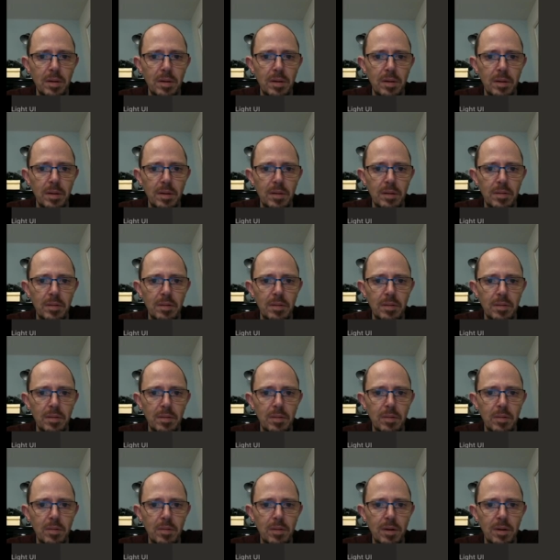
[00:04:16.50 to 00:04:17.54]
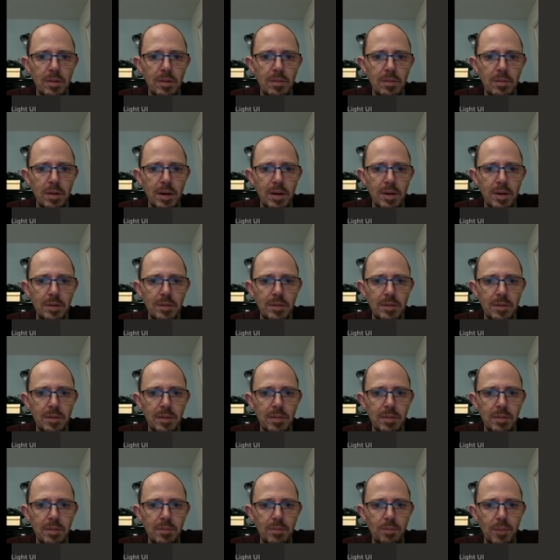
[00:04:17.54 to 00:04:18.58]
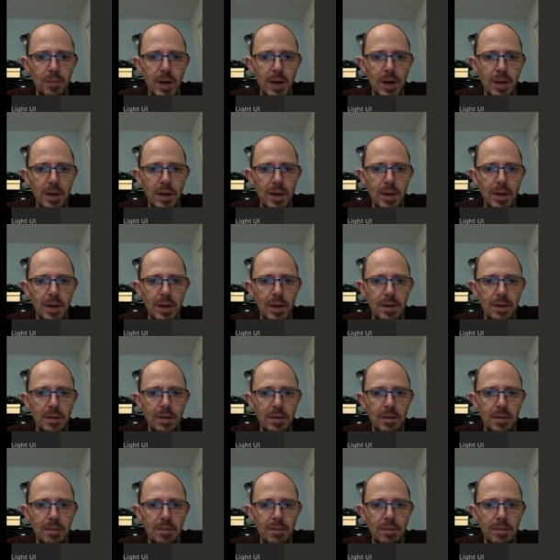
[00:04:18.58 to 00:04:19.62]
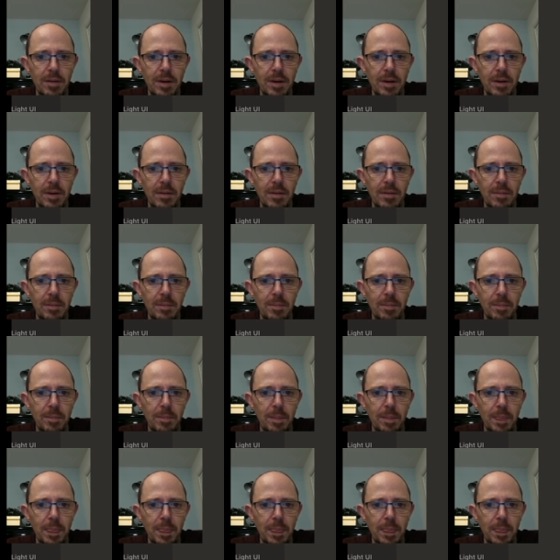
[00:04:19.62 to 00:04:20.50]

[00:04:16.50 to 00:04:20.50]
That's not quite right, so I'm going to have to back that knight off for now.